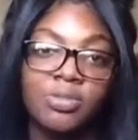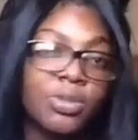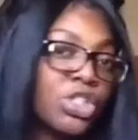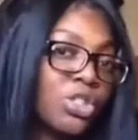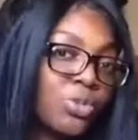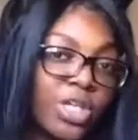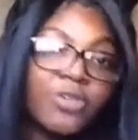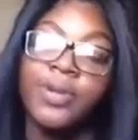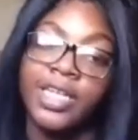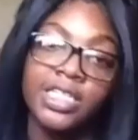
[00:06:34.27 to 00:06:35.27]
but she want
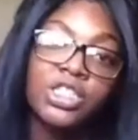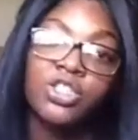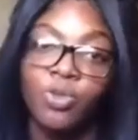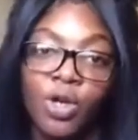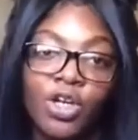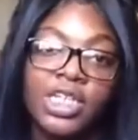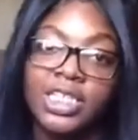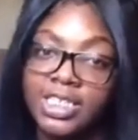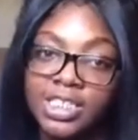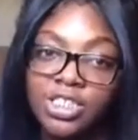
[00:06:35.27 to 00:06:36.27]
everybody to know what
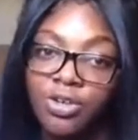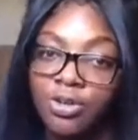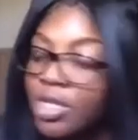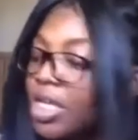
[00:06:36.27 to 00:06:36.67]
R.Kelly did to her.